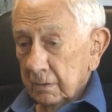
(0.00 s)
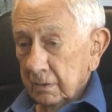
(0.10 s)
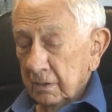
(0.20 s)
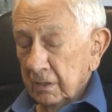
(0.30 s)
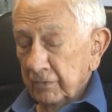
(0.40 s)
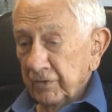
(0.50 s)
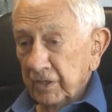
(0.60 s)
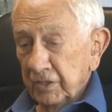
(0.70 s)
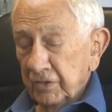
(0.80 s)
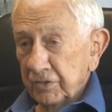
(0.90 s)
the, the living
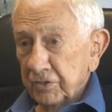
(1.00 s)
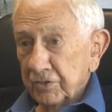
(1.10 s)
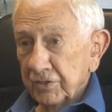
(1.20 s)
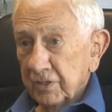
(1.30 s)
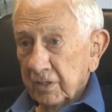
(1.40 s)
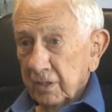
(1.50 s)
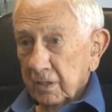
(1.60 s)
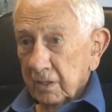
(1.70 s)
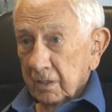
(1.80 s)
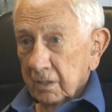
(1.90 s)
conditions,
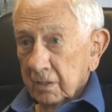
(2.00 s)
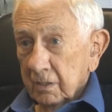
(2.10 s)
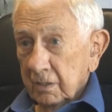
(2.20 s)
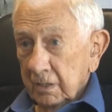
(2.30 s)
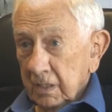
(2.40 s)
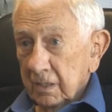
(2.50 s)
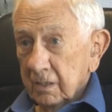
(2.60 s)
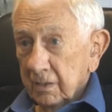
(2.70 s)
didn't I?